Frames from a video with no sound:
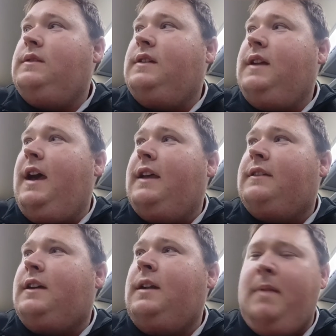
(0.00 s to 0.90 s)
It's
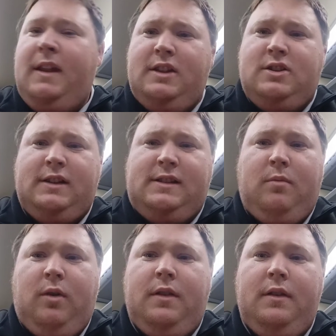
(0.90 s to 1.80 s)
going to be an interesting
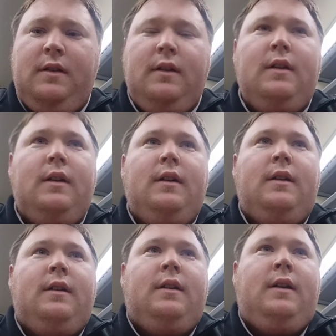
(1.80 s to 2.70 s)
one.
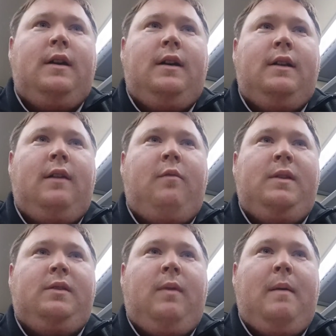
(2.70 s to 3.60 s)
Never
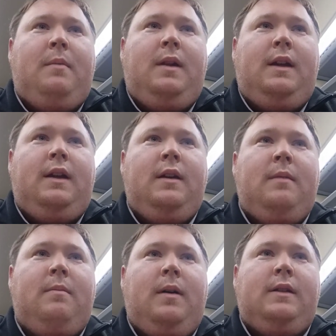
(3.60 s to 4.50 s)
been to Wembley,
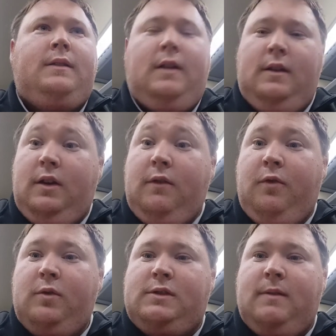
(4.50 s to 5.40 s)
but looking
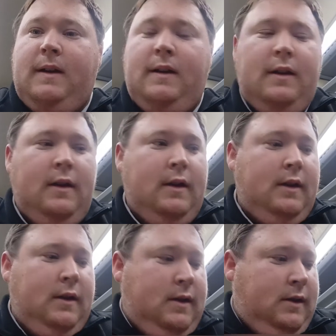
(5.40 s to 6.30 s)
forward to it.
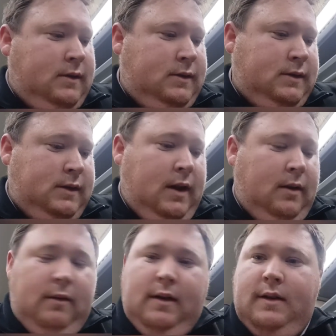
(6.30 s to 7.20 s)

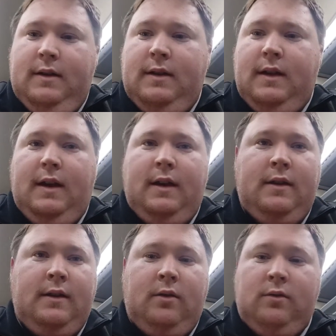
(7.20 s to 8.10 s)
So,
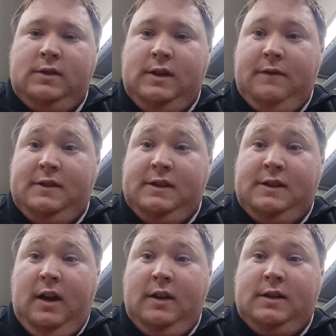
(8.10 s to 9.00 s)
all services
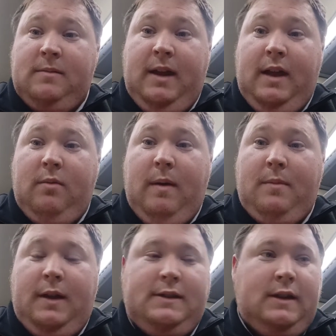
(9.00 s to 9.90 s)
start and terminate at
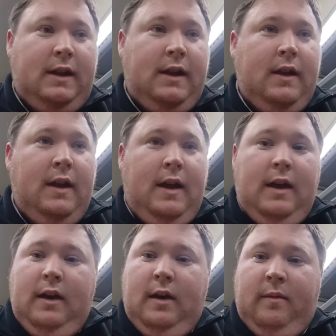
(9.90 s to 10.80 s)
Wembley today.
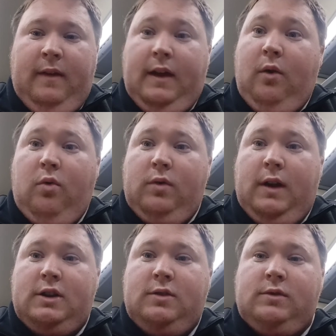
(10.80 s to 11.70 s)
I think all
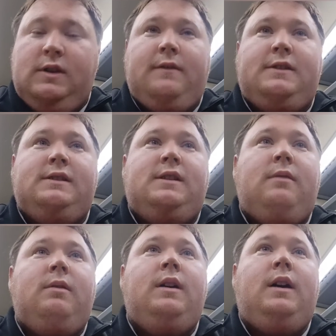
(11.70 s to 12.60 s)
national services
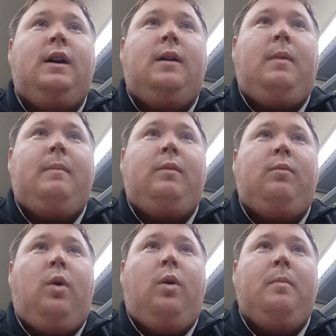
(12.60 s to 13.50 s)
do. I might be
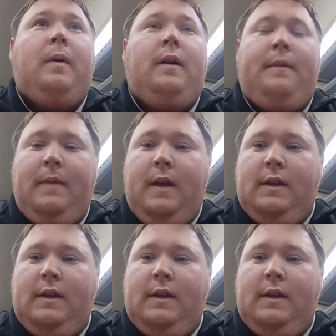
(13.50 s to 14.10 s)
wrong, but...